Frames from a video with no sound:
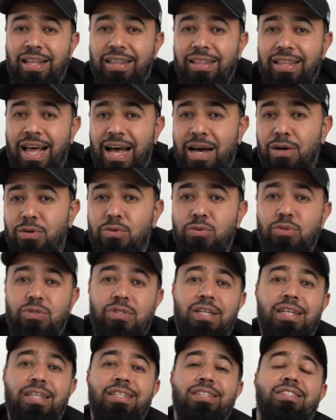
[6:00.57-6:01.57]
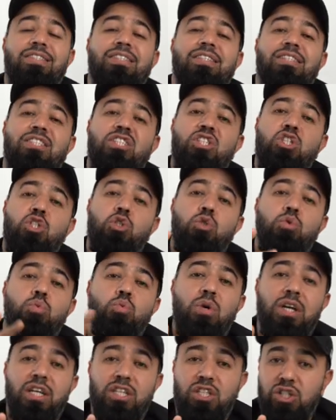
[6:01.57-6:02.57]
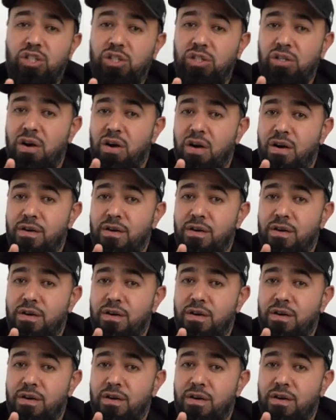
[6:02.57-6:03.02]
allows it to switch